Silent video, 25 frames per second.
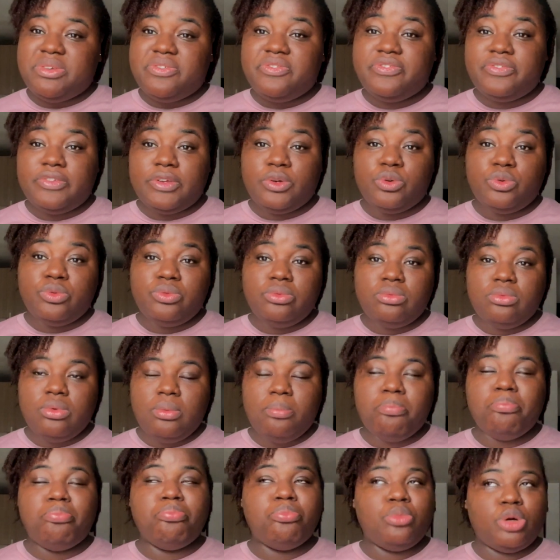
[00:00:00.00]
feel
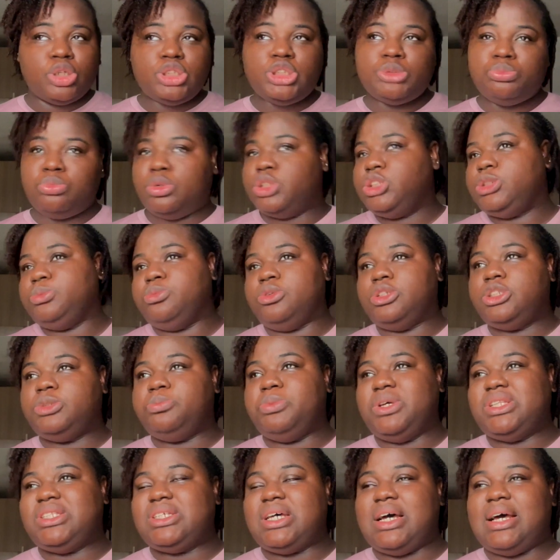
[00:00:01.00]
much
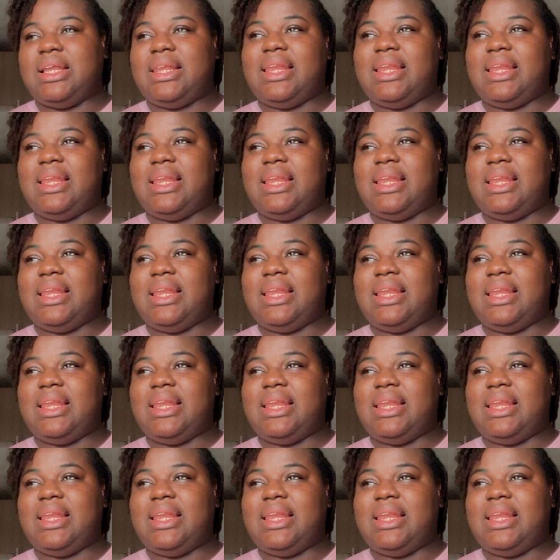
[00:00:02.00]
better.